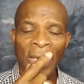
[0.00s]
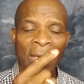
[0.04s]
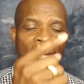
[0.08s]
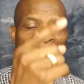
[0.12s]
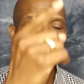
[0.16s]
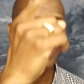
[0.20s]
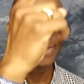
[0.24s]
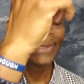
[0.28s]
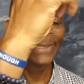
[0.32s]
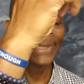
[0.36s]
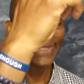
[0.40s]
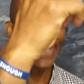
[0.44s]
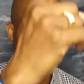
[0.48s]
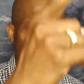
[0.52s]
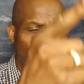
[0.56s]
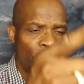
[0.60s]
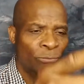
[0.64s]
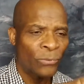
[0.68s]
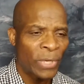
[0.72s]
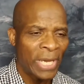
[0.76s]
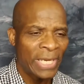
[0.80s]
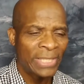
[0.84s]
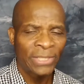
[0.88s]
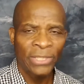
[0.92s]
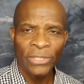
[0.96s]
This
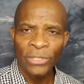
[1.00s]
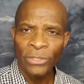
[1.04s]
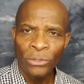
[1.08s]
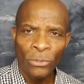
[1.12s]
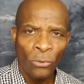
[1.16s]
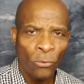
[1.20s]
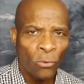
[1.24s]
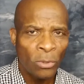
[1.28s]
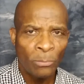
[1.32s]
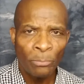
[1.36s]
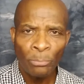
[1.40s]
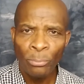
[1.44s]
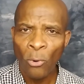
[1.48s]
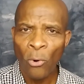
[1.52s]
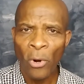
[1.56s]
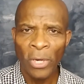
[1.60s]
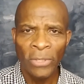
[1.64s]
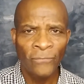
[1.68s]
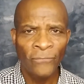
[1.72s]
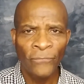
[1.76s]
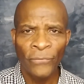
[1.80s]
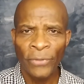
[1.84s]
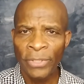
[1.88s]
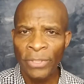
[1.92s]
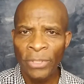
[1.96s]
race is too
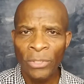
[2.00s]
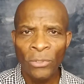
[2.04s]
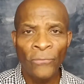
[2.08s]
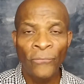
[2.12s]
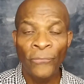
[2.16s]
important for you,